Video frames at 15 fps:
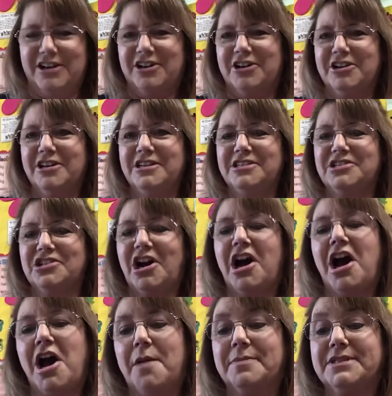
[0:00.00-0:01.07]
Good
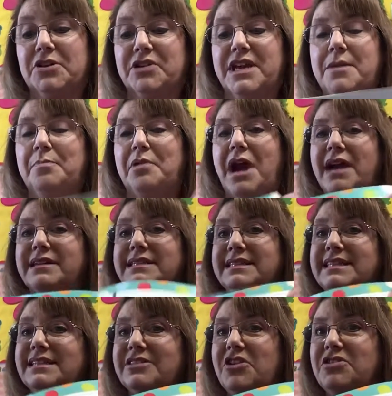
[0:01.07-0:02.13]
job. So keep
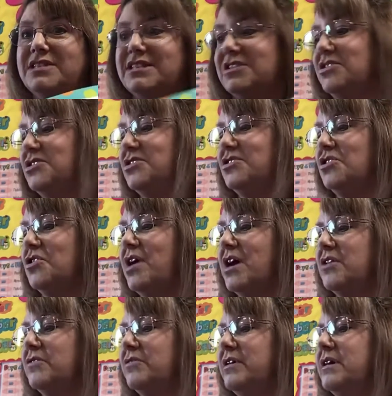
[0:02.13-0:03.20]
practicing those till you know how
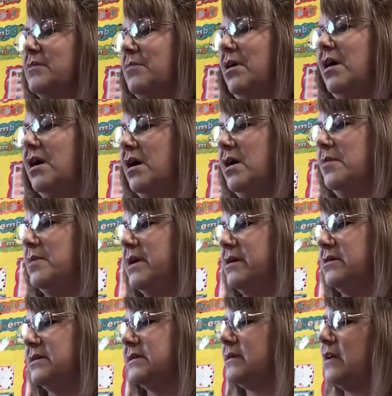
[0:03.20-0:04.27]
to read them all by
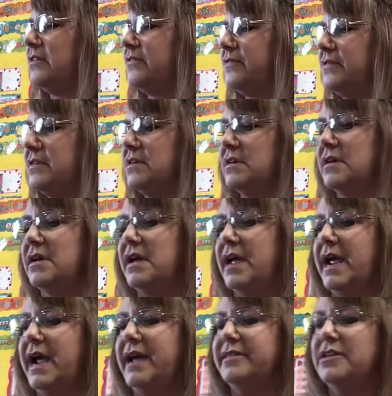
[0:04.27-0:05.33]
yourself.
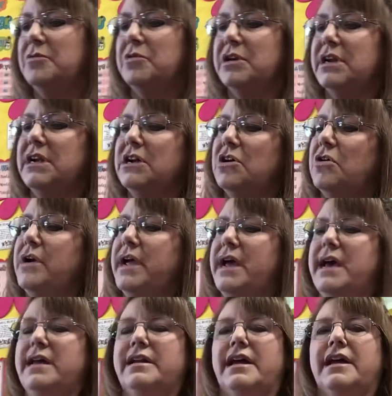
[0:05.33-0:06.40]
And then we're gonna go
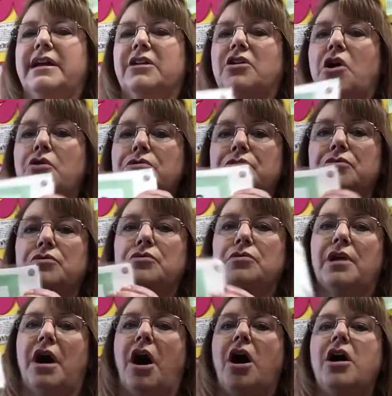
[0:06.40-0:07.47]
ahead and go through
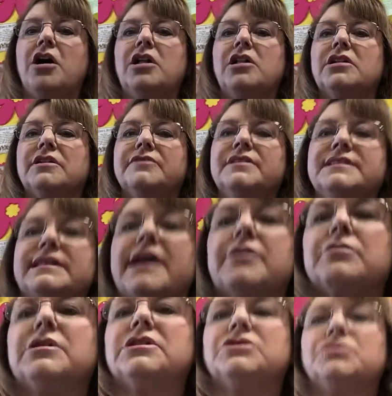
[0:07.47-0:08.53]
all of the sight
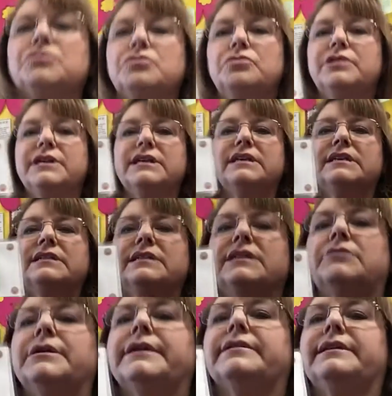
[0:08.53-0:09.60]
words really
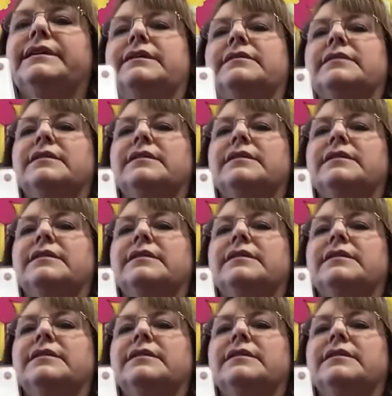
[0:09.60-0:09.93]
quickly.